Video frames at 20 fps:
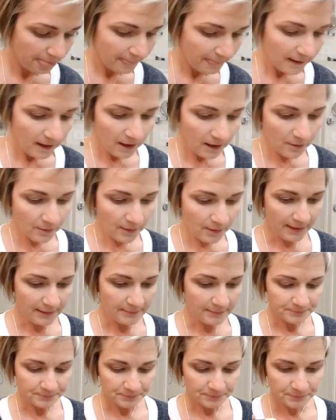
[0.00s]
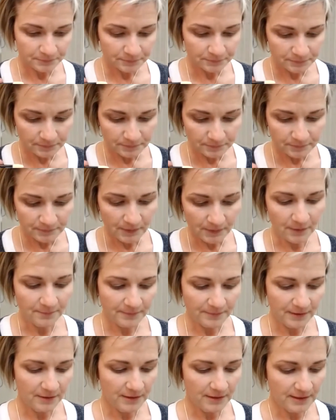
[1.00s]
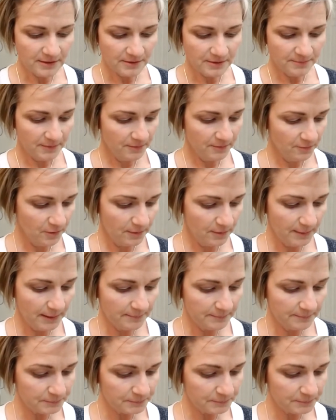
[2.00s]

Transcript: Okay, no, there it is in front of me.